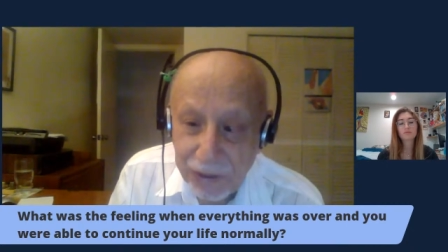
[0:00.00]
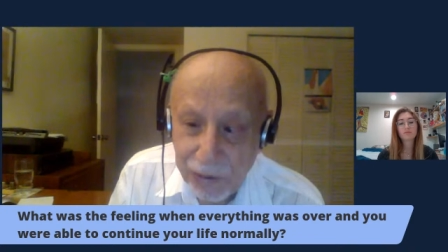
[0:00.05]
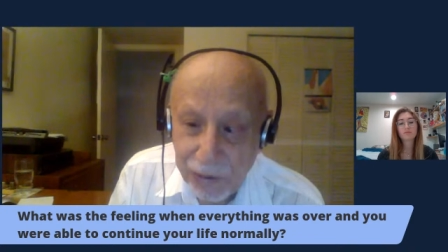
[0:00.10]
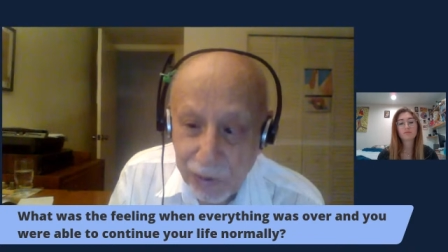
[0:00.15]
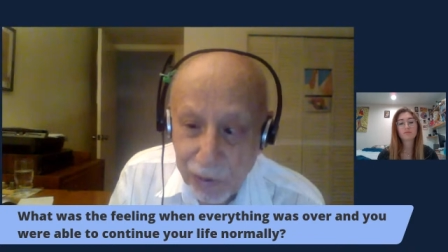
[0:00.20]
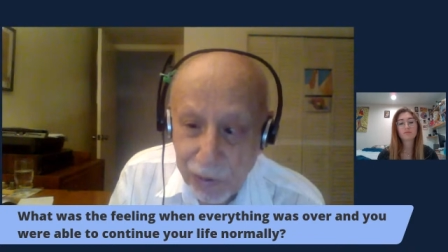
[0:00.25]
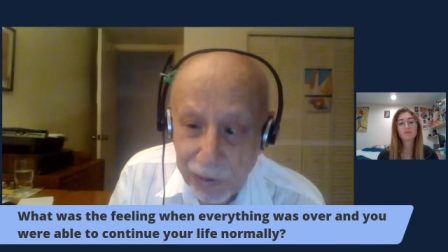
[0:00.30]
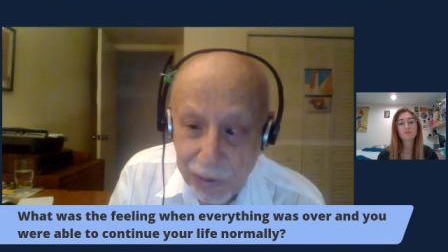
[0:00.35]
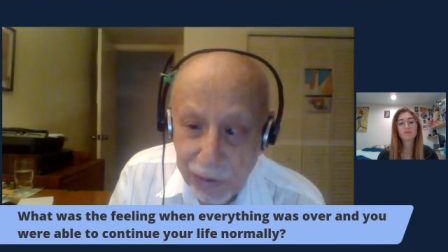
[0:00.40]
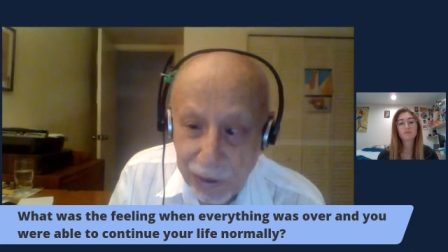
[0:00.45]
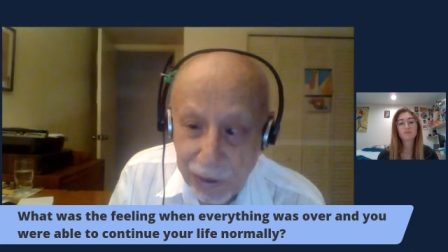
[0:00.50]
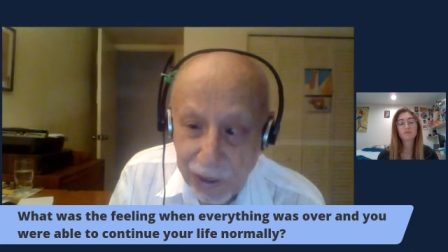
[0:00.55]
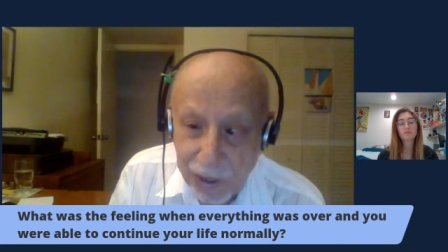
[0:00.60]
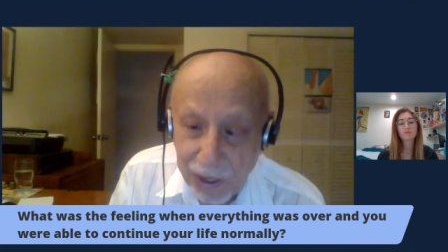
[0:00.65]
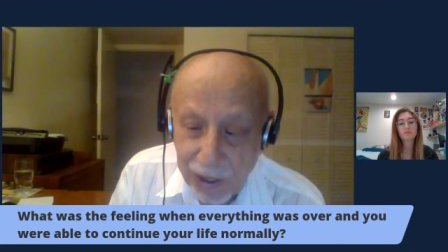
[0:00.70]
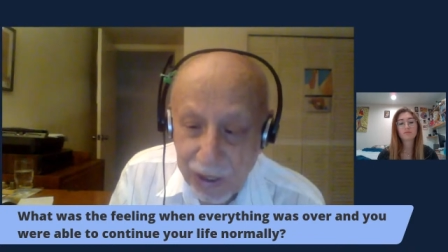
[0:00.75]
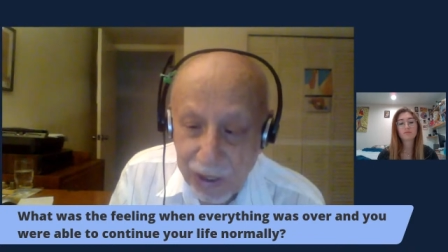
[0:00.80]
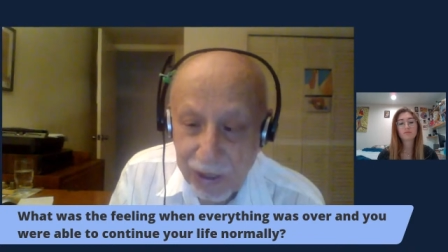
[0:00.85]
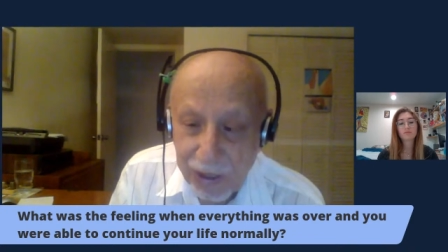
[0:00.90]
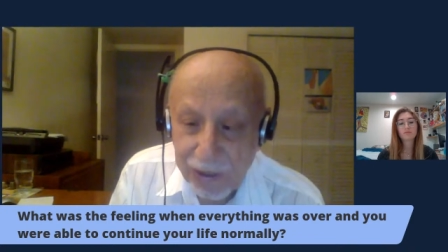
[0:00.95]

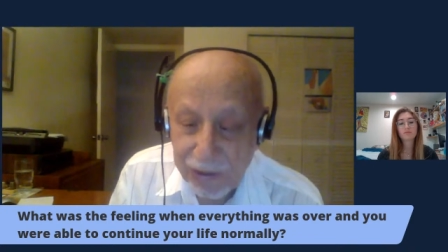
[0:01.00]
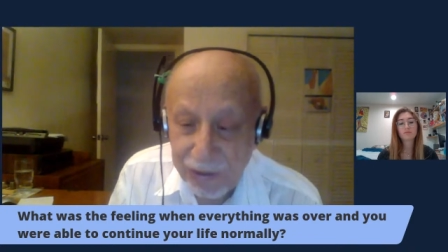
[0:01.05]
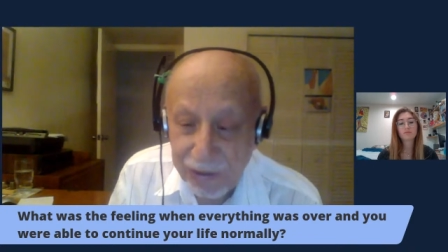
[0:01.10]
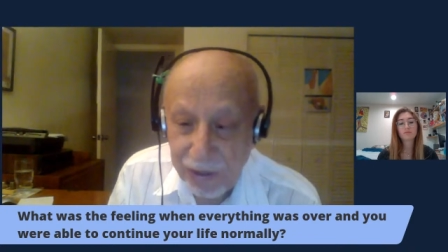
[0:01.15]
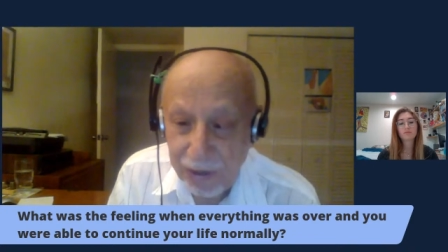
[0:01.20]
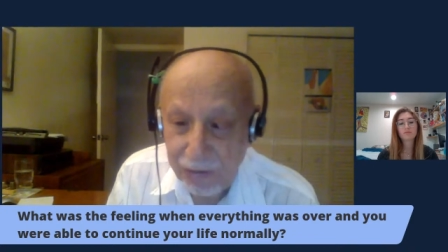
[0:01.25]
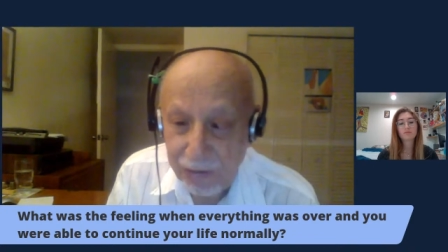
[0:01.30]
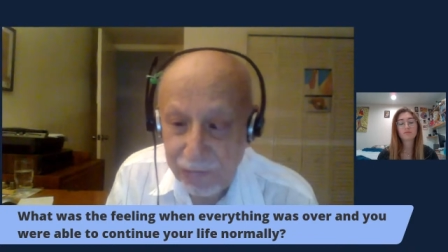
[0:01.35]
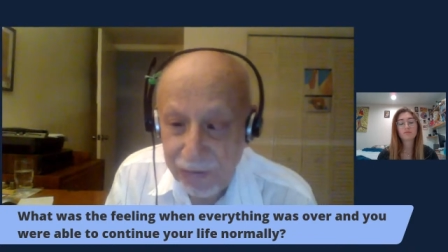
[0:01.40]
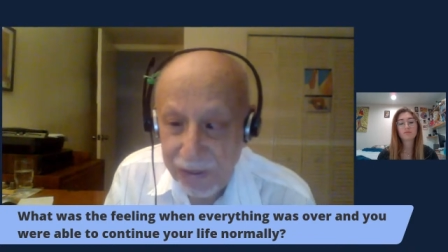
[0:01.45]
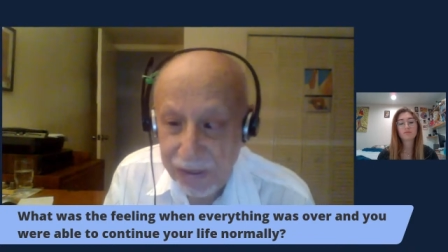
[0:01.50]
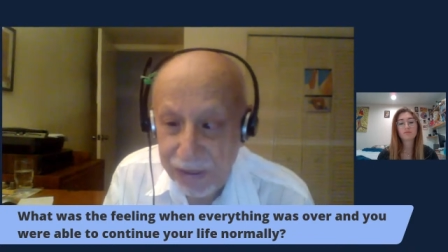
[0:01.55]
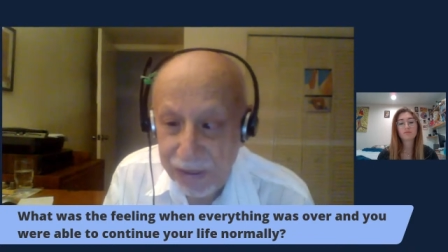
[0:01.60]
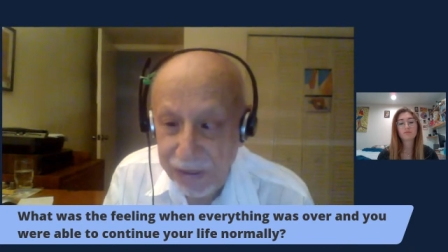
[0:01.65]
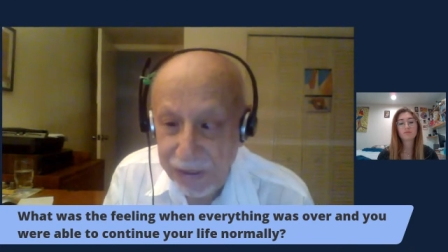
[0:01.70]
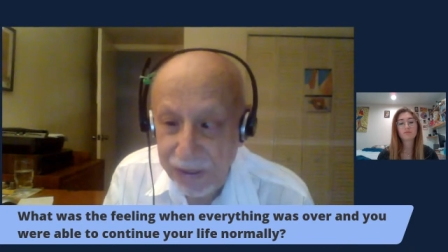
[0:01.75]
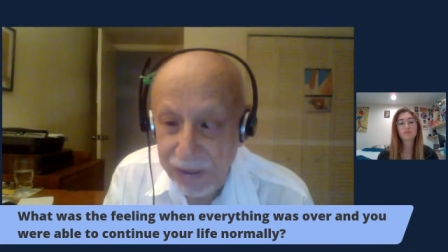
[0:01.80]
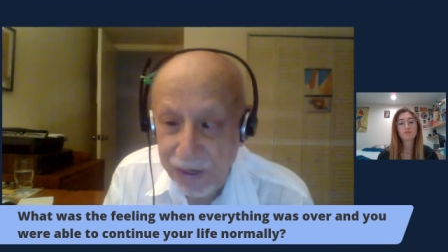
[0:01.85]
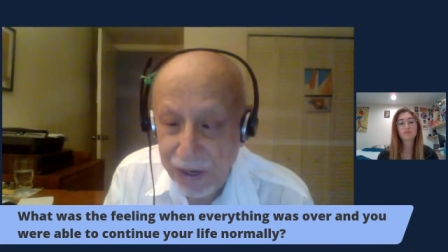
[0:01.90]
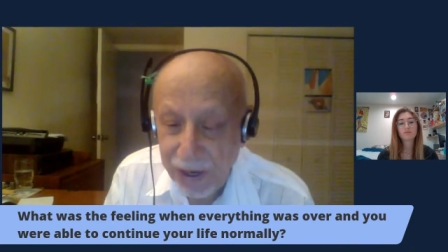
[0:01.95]
earlier than we
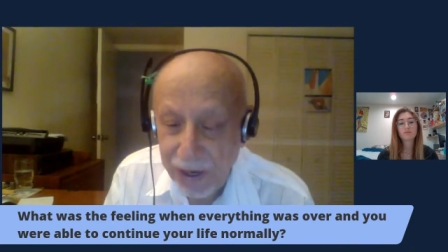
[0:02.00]
did,